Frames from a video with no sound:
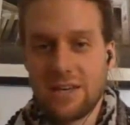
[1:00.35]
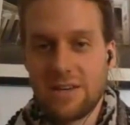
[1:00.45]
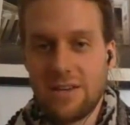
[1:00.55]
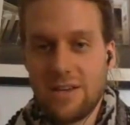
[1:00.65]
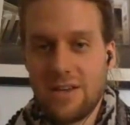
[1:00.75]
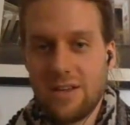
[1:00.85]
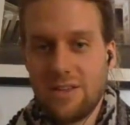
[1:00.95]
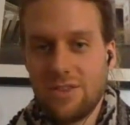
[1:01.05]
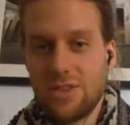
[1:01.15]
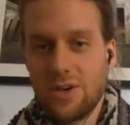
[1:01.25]
the
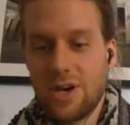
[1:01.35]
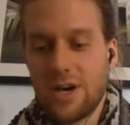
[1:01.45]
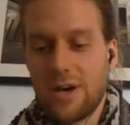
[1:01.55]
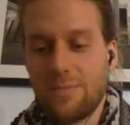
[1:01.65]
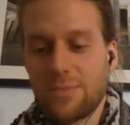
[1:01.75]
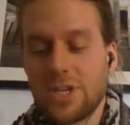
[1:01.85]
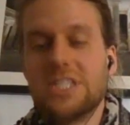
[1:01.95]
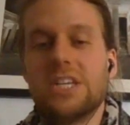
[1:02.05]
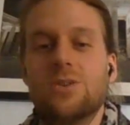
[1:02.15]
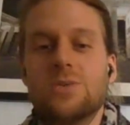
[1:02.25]

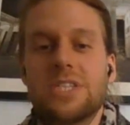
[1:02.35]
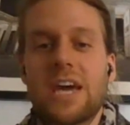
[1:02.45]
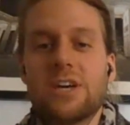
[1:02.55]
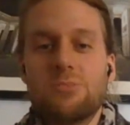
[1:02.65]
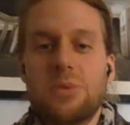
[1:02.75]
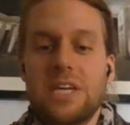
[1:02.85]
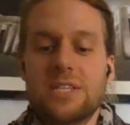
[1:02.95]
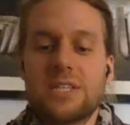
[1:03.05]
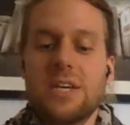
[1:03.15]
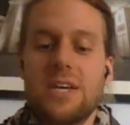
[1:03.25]
continued sales
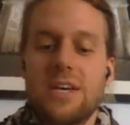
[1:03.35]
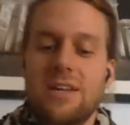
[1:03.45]
piece,